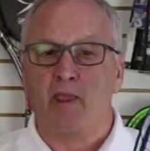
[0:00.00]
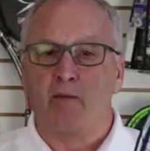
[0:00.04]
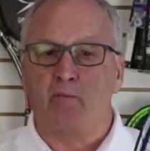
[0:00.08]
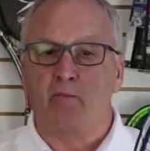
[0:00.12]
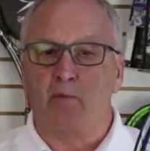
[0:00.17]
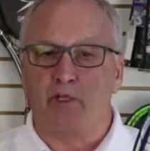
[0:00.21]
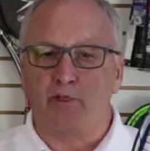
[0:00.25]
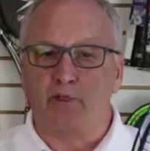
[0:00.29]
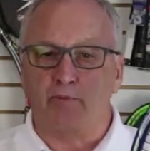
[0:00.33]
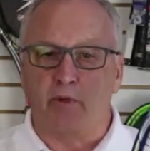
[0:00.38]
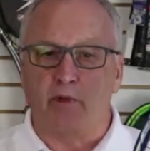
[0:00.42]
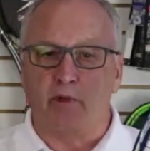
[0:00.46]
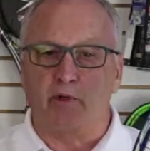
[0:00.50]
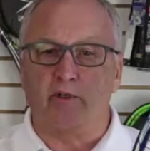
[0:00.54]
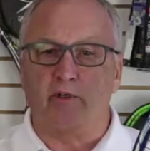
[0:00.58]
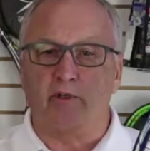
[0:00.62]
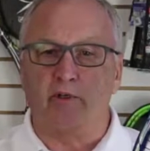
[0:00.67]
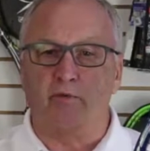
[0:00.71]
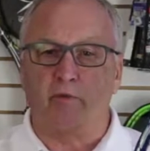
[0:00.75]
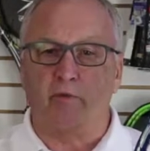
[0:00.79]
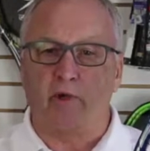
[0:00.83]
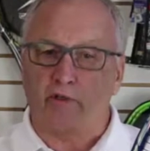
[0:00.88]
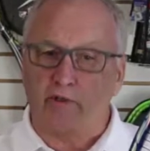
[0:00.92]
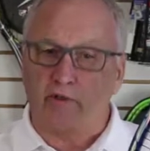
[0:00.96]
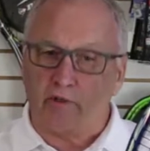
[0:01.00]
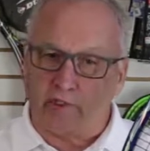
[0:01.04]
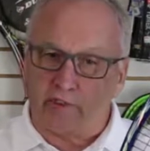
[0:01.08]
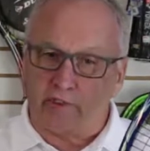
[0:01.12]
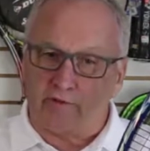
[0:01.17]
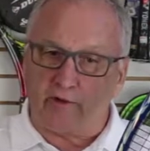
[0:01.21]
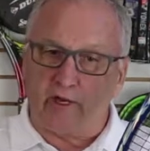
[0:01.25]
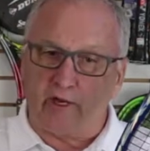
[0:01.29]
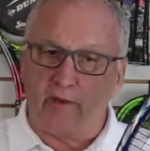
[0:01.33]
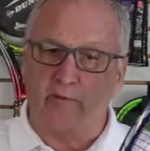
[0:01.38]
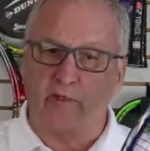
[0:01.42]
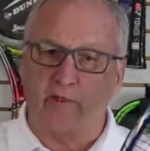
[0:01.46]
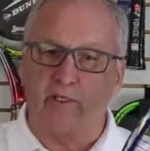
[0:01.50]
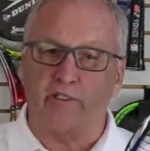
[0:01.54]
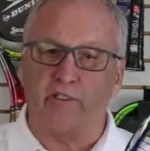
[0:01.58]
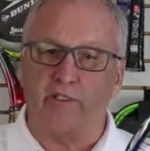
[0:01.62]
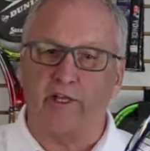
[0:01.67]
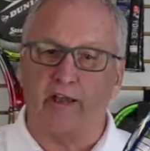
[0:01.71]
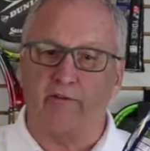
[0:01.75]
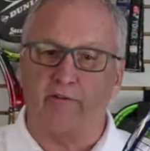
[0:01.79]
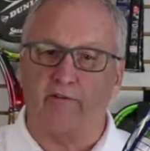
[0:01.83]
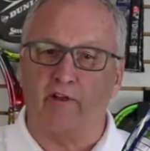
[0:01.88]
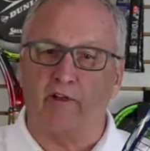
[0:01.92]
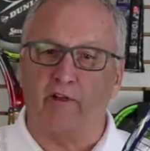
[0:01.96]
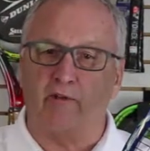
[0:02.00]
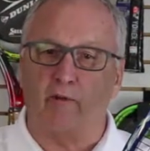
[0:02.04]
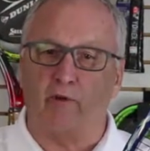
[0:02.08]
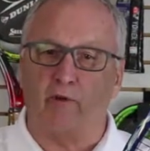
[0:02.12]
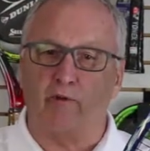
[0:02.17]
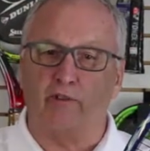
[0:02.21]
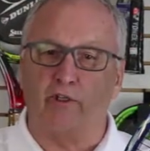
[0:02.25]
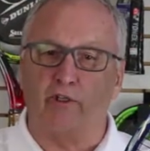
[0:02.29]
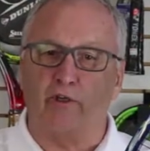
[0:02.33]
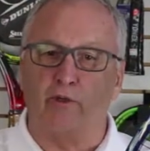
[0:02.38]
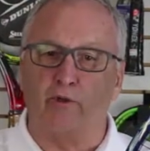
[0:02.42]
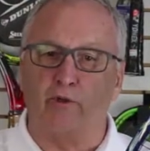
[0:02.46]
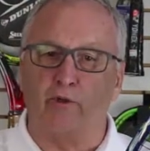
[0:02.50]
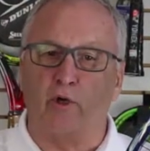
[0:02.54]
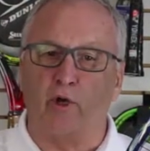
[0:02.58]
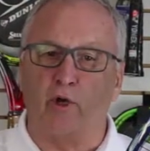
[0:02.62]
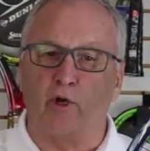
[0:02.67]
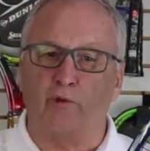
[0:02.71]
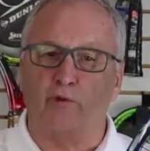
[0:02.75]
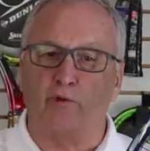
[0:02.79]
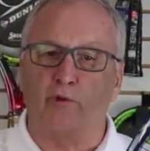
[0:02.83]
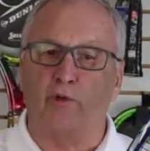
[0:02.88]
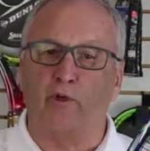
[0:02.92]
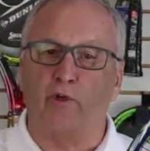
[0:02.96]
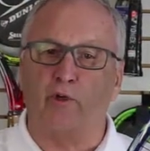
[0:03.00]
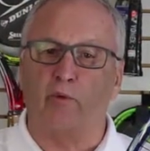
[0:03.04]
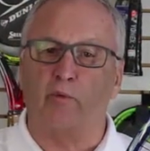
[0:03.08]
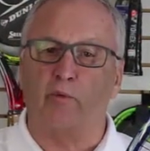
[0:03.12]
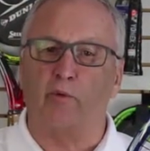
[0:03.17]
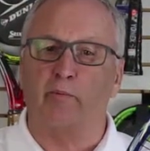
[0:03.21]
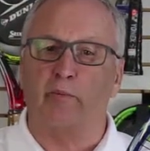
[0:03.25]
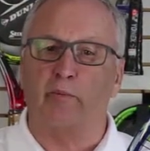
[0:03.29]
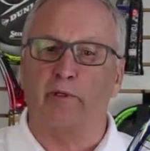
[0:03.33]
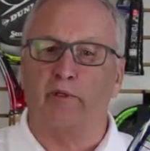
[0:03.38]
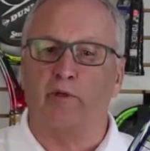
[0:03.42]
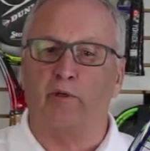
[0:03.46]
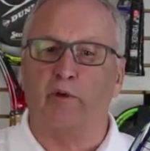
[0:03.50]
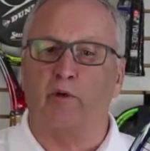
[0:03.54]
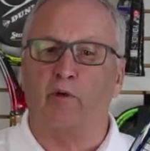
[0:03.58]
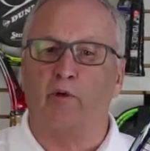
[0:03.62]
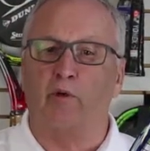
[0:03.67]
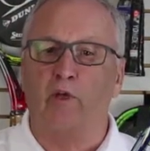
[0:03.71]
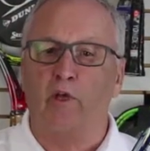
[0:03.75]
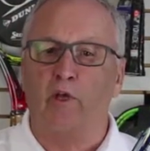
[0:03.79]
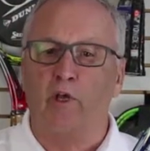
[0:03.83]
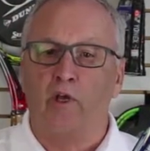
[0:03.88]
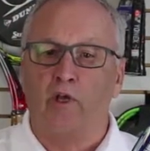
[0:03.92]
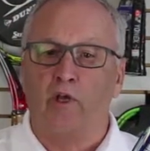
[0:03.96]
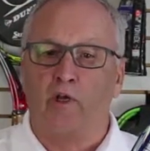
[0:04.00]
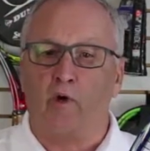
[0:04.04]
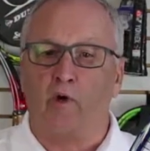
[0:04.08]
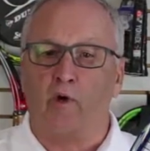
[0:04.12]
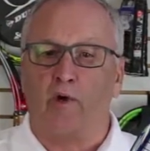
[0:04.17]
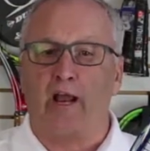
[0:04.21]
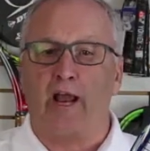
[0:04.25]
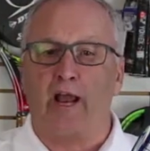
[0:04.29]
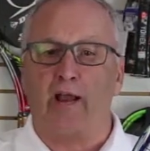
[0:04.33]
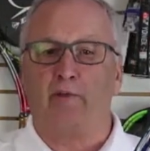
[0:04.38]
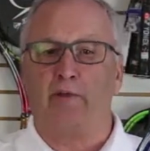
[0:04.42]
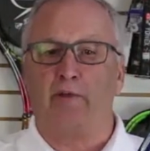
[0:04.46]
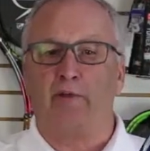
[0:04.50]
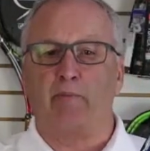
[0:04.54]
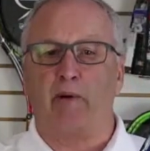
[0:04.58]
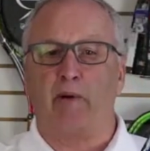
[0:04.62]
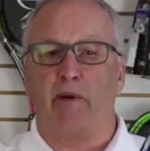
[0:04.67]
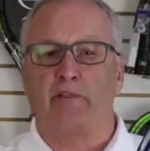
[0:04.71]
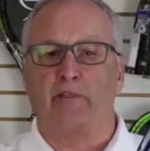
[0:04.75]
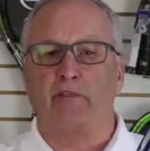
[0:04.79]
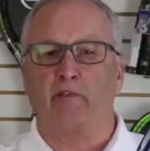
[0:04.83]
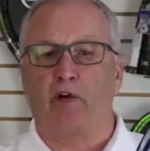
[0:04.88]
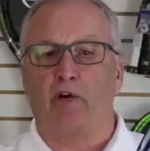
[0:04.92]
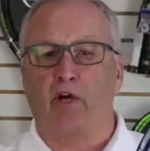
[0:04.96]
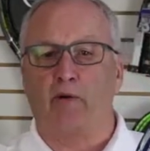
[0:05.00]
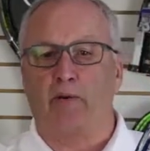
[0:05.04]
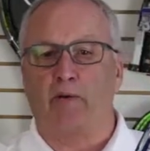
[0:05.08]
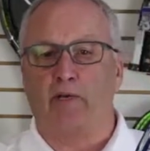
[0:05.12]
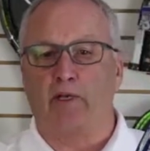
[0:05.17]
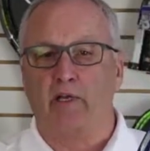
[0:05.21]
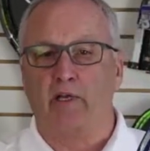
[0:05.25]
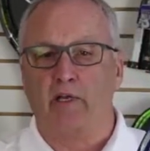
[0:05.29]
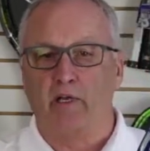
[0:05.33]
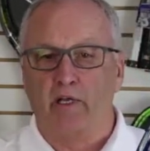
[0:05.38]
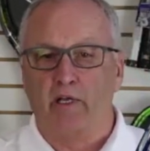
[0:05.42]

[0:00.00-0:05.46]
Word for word: Plus, building the structure of this frame and the shaft and throats a new ultra durable material called high response carbon.